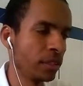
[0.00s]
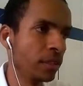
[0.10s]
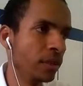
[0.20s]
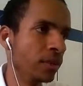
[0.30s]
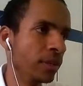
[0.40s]

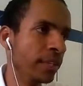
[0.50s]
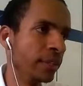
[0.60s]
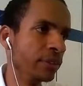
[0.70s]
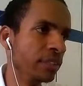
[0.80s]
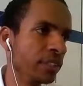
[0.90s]
or
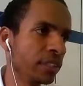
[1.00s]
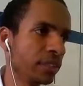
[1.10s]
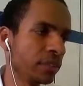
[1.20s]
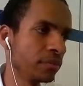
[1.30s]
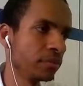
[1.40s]
language.
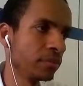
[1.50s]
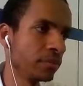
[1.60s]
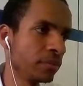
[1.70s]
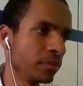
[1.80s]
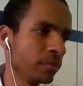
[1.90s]

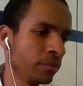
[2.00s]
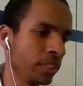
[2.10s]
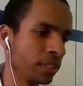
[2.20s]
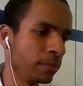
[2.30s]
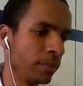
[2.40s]
Yes,
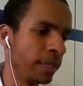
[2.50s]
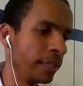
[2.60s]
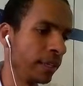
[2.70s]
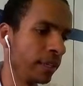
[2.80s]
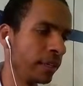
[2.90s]
my
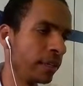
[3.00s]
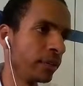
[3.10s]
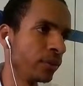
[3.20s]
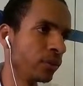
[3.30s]
language.